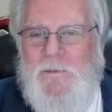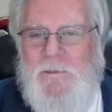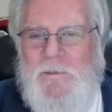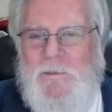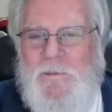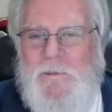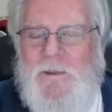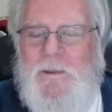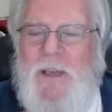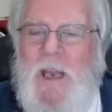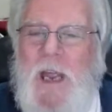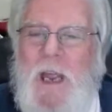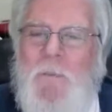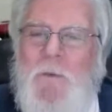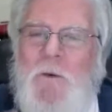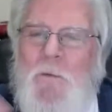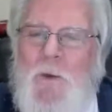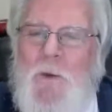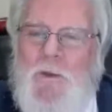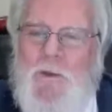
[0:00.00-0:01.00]
The
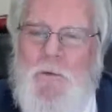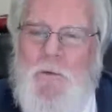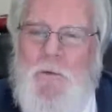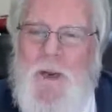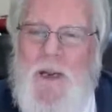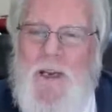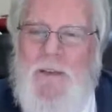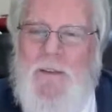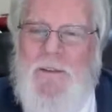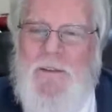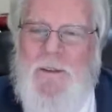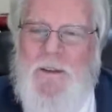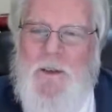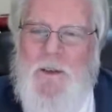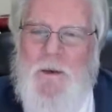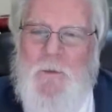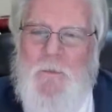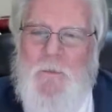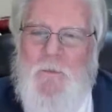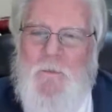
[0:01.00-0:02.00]
timing wasn't right the
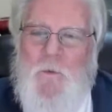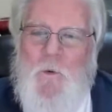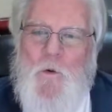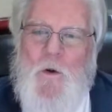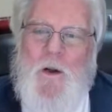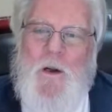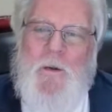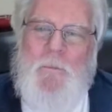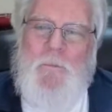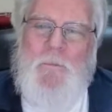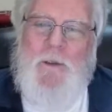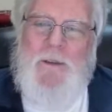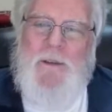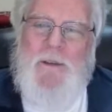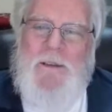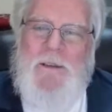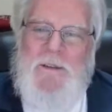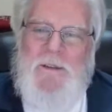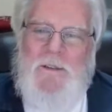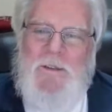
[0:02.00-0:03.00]
year before, but
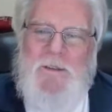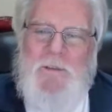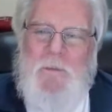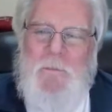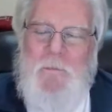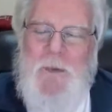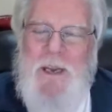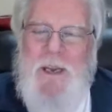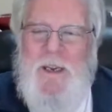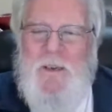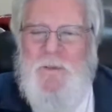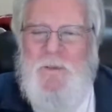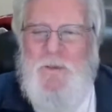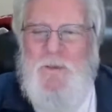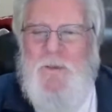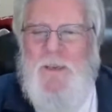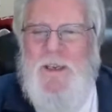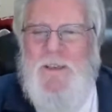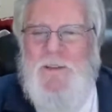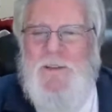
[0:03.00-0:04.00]
in May of
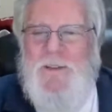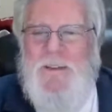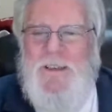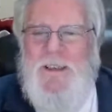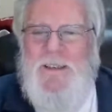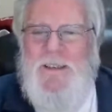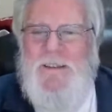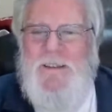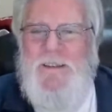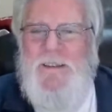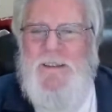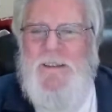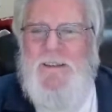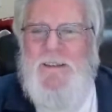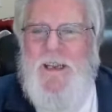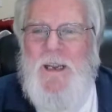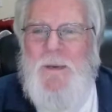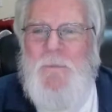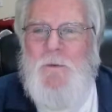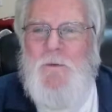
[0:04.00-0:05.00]
2018, the
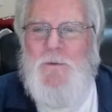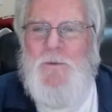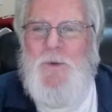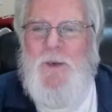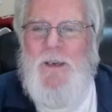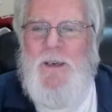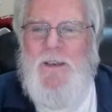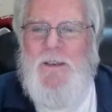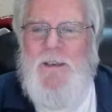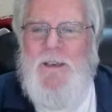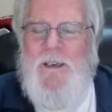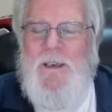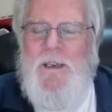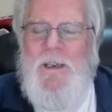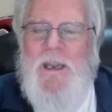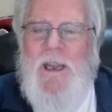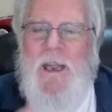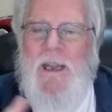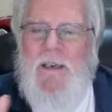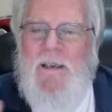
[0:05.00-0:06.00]
timing was right.
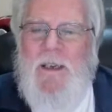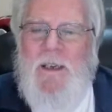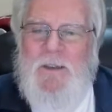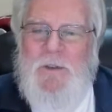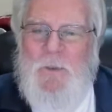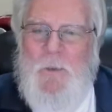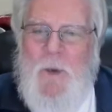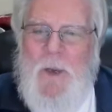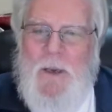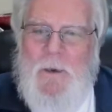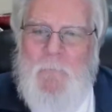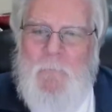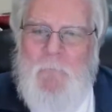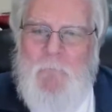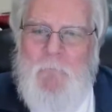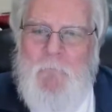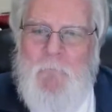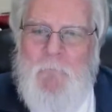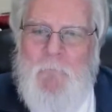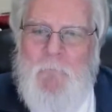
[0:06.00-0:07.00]
And guess what?
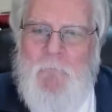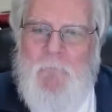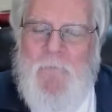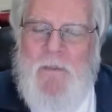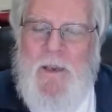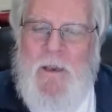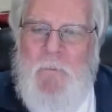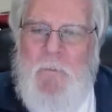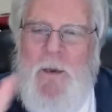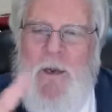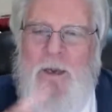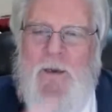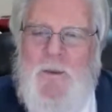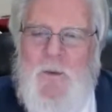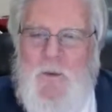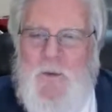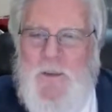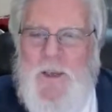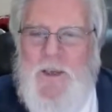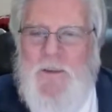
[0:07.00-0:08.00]
In May of
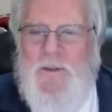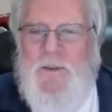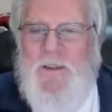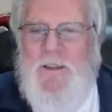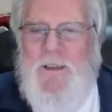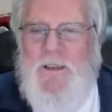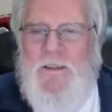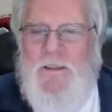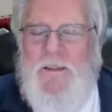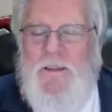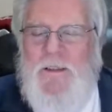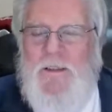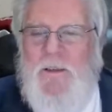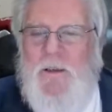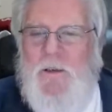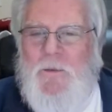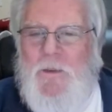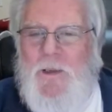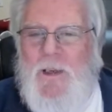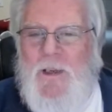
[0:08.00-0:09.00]
2018, you
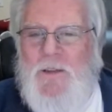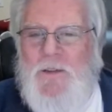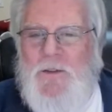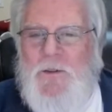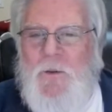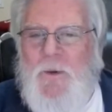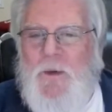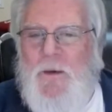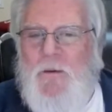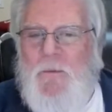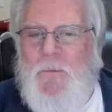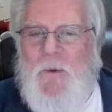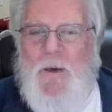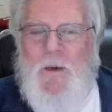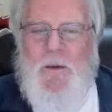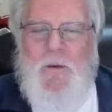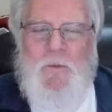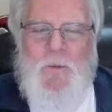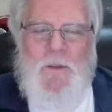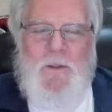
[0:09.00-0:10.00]
never guess who Aaron
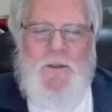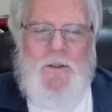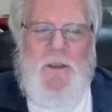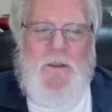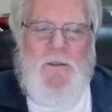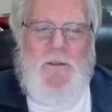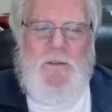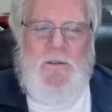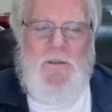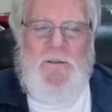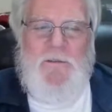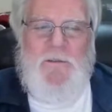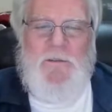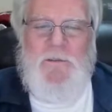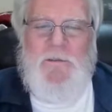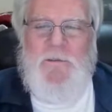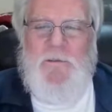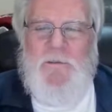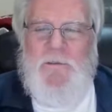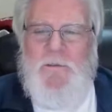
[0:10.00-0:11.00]
Parker reached out to?
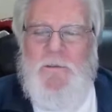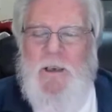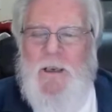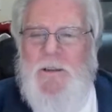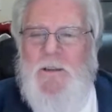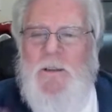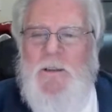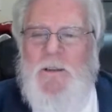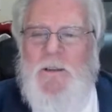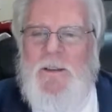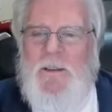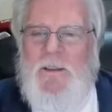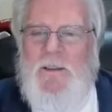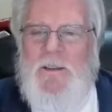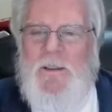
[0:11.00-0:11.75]
Ron Deering.